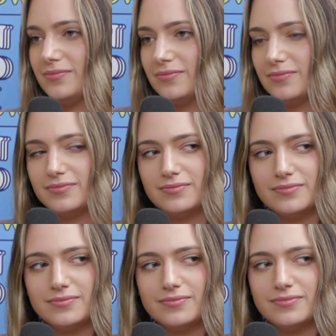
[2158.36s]

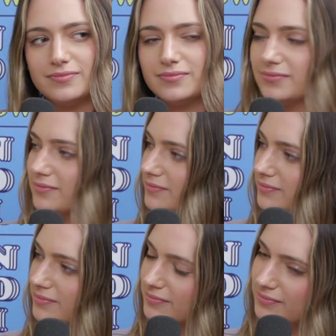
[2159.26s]

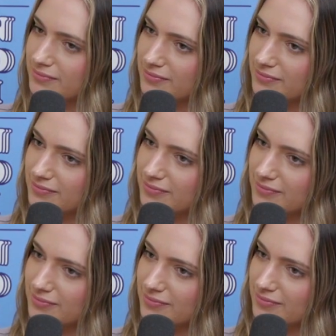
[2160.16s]

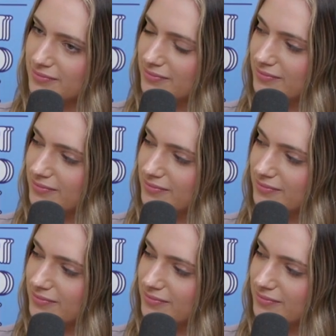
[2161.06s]
No words are spoken by the person on screen.